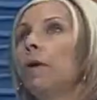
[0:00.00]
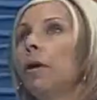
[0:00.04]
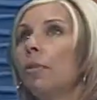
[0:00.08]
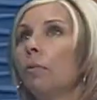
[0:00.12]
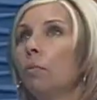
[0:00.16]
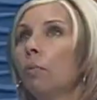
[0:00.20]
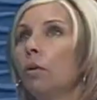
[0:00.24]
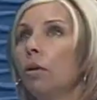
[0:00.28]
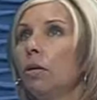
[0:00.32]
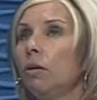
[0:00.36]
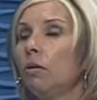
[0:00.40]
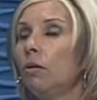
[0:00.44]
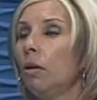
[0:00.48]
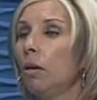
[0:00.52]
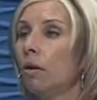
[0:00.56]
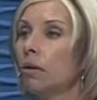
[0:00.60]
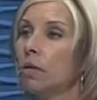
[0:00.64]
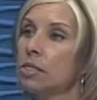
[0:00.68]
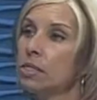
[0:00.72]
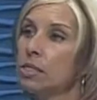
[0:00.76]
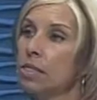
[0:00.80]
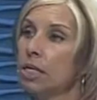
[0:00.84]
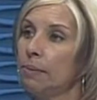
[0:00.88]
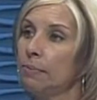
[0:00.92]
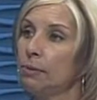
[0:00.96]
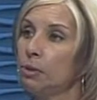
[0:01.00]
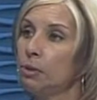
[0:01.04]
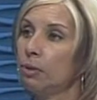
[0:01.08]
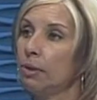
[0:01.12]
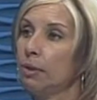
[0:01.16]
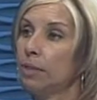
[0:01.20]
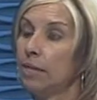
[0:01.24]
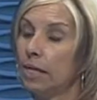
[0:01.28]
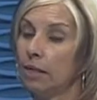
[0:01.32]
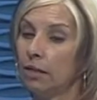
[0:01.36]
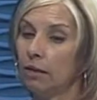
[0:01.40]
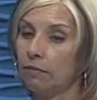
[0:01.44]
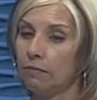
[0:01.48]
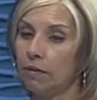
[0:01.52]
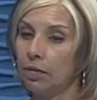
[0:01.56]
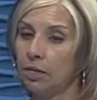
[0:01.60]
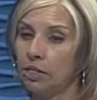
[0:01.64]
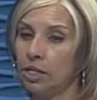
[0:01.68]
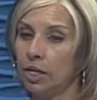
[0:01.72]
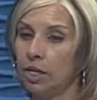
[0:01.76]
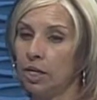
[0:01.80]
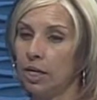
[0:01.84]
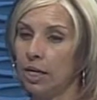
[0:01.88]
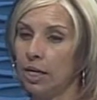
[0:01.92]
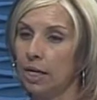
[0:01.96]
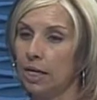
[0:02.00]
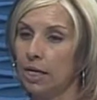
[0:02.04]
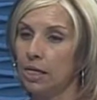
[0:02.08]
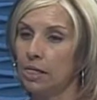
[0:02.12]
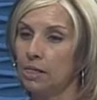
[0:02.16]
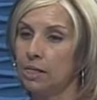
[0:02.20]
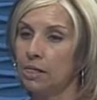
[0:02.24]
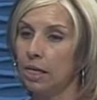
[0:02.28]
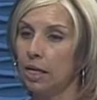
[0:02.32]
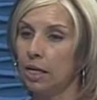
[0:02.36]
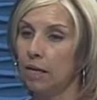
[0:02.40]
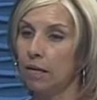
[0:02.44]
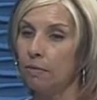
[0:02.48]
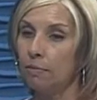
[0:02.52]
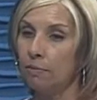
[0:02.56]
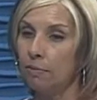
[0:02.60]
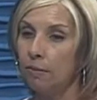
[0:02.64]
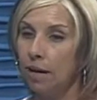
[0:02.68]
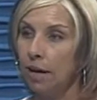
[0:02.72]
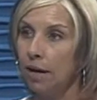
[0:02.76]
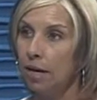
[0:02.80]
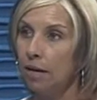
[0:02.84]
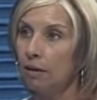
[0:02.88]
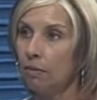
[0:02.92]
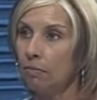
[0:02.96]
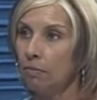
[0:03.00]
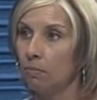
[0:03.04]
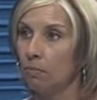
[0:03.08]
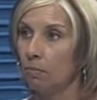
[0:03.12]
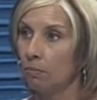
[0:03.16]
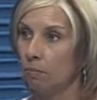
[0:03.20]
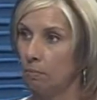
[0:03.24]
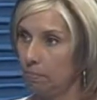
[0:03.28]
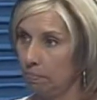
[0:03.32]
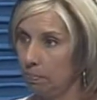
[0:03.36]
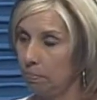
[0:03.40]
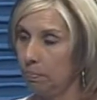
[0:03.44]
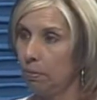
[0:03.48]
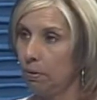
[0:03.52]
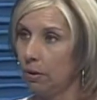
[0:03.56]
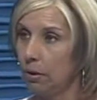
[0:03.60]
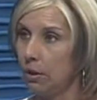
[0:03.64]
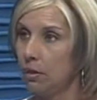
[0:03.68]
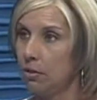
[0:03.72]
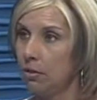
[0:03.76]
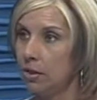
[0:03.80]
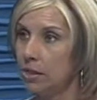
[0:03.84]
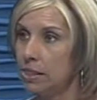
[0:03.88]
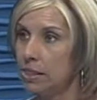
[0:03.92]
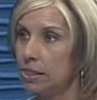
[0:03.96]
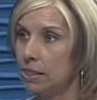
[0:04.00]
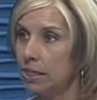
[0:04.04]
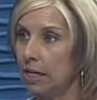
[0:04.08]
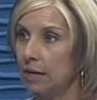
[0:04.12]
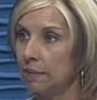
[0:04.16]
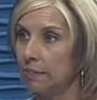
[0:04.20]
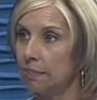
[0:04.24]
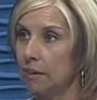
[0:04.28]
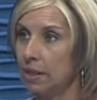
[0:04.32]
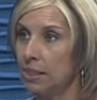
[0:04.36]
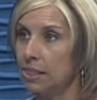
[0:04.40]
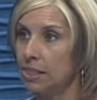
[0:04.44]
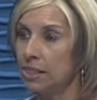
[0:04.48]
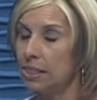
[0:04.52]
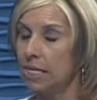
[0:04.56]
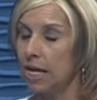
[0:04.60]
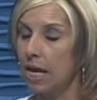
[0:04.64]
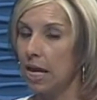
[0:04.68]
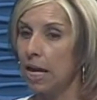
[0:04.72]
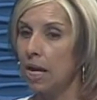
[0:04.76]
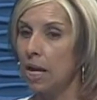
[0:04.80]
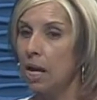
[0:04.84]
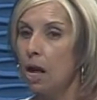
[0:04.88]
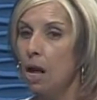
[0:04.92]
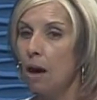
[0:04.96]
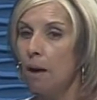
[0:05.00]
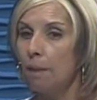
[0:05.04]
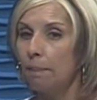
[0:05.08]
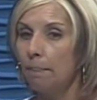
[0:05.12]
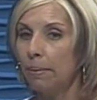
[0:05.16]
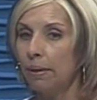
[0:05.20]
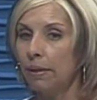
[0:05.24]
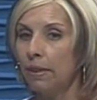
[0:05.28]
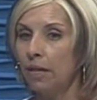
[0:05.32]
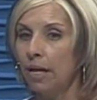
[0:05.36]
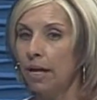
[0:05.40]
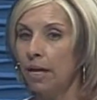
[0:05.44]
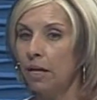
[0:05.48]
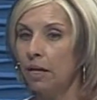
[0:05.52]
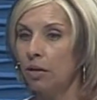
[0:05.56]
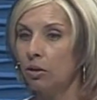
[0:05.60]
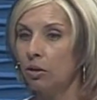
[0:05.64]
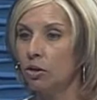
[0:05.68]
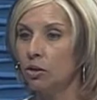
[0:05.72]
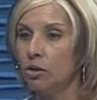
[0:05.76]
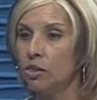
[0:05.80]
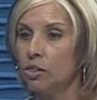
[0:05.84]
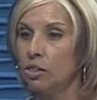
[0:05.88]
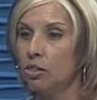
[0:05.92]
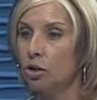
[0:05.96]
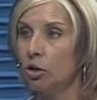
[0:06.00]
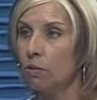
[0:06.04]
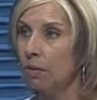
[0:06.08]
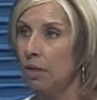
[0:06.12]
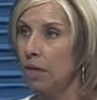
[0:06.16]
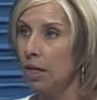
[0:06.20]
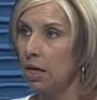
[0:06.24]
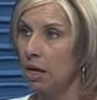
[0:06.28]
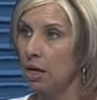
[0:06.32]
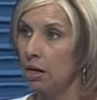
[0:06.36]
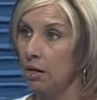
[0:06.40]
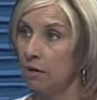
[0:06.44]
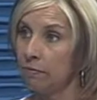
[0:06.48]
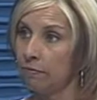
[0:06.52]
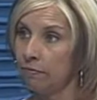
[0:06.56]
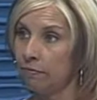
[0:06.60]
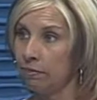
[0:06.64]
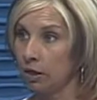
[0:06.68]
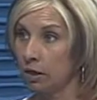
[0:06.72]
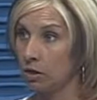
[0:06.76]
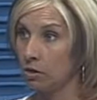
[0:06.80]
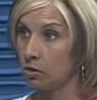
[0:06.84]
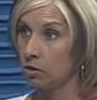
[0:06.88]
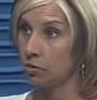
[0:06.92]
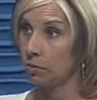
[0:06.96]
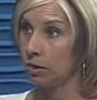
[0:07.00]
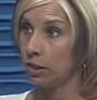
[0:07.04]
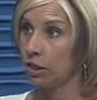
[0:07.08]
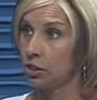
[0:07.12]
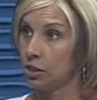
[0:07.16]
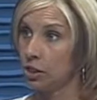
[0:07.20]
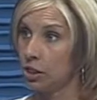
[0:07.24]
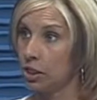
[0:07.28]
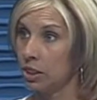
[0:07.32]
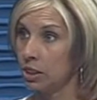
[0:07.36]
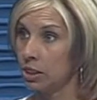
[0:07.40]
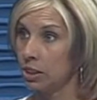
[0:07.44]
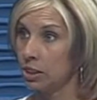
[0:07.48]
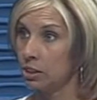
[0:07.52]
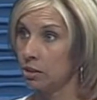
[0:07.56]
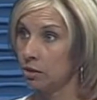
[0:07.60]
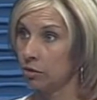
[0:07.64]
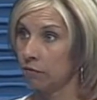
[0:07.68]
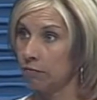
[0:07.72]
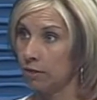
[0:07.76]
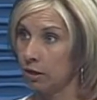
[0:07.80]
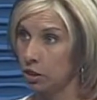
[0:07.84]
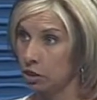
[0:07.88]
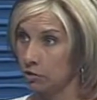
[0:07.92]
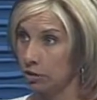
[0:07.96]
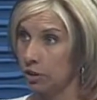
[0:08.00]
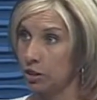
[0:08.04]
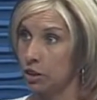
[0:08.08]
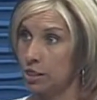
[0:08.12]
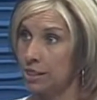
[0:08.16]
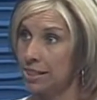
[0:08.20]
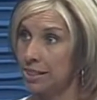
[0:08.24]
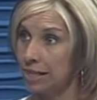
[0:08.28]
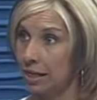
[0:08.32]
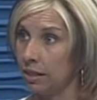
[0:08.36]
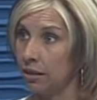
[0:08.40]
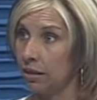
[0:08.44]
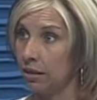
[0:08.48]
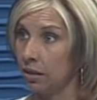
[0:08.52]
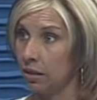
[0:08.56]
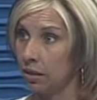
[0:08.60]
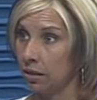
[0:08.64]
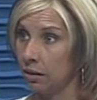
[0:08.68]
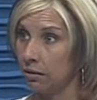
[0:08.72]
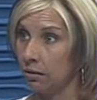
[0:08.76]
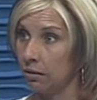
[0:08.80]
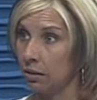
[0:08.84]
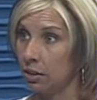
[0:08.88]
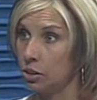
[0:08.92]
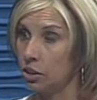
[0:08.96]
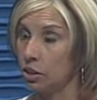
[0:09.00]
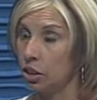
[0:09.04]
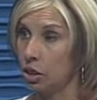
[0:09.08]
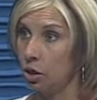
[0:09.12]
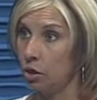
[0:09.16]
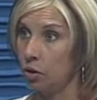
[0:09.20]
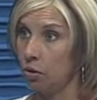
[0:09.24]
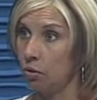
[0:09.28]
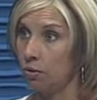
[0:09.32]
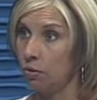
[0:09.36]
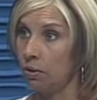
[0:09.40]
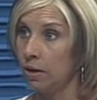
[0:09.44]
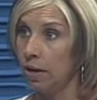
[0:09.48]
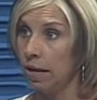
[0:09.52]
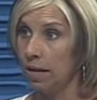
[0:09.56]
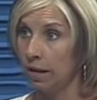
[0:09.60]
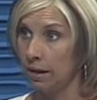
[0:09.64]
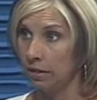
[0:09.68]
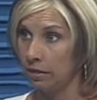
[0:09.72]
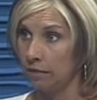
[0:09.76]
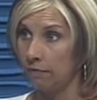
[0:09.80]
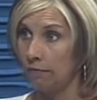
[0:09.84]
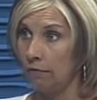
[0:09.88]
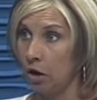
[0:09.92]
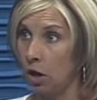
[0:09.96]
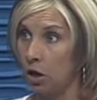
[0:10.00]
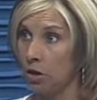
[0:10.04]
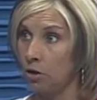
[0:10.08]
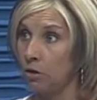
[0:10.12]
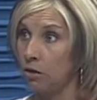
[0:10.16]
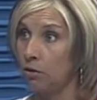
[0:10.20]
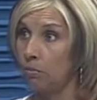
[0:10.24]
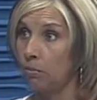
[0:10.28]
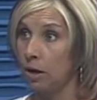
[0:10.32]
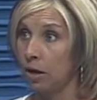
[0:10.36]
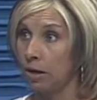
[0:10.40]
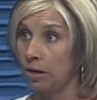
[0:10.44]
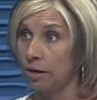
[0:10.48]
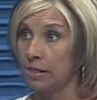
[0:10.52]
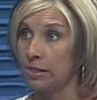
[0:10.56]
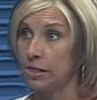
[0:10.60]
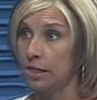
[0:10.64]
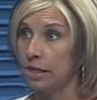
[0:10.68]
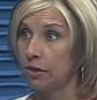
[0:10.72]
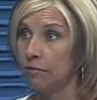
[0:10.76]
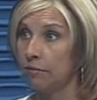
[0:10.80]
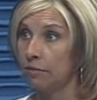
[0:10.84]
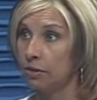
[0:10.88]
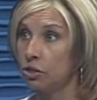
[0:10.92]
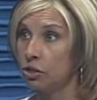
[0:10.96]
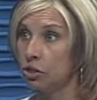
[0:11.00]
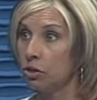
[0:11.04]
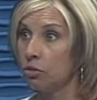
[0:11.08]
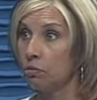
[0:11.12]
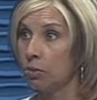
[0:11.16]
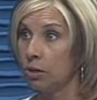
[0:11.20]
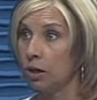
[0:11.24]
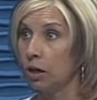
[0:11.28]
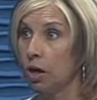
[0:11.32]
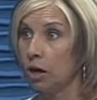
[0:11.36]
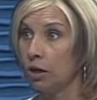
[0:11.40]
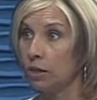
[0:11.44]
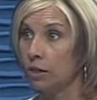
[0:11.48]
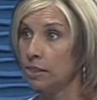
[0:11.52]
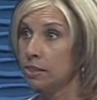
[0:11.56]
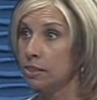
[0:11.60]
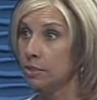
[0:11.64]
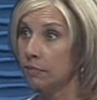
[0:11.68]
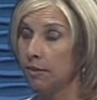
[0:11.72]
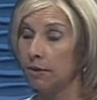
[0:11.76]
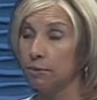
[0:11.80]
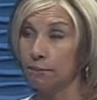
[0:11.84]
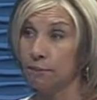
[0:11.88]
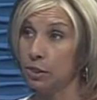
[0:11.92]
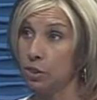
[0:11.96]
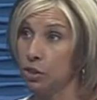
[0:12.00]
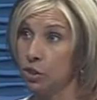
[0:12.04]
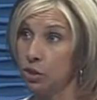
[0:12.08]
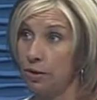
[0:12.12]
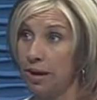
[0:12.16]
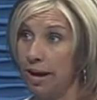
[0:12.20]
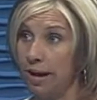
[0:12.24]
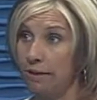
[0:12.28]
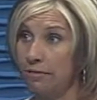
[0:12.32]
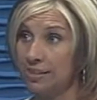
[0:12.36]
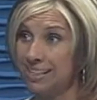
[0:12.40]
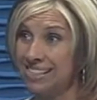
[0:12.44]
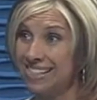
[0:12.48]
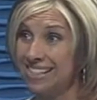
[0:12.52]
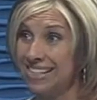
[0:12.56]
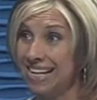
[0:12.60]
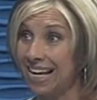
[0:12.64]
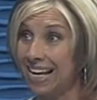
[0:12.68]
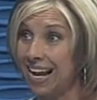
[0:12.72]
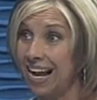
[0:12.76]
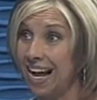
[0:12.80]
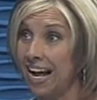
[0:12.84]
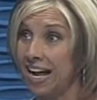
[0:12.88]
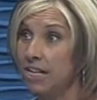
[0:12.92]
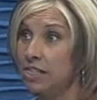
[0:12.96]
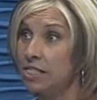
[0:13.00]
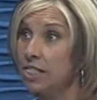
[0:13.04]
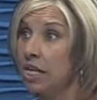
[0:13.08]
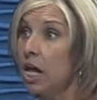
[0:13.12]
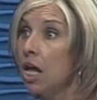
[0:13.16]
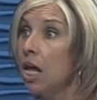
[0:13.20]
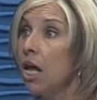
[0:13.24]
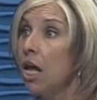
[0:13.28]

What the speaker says: with when you go to sleep to a television is it may put you to sleep, let's say, but then there's so many fluctuations in the tone and the volume on a television, regardless of what you have it set at,